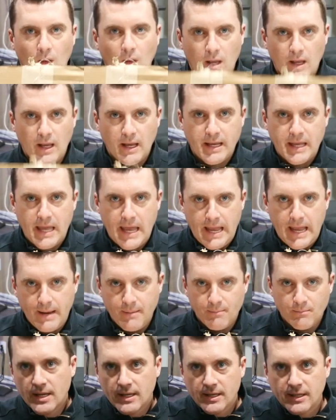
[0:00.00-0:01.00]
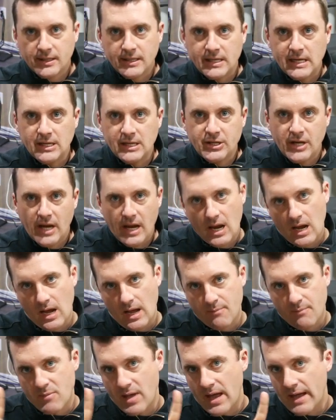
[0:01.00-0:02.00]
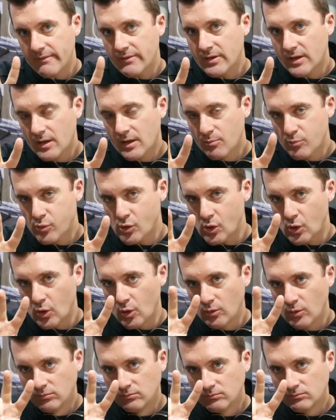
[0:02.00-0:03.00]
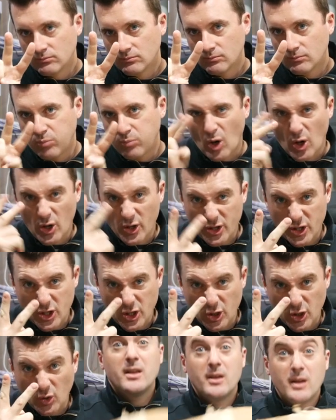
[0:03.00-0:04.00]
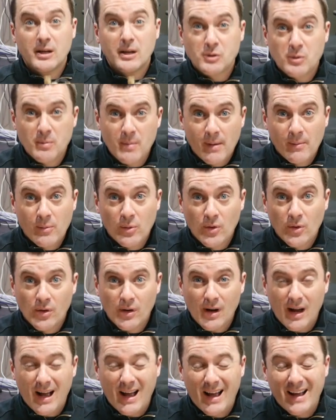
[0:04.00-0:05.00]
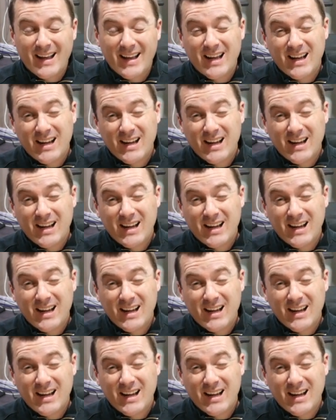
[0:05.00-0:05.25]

It came, DJI Mavic Pro Part 2. You guys remember I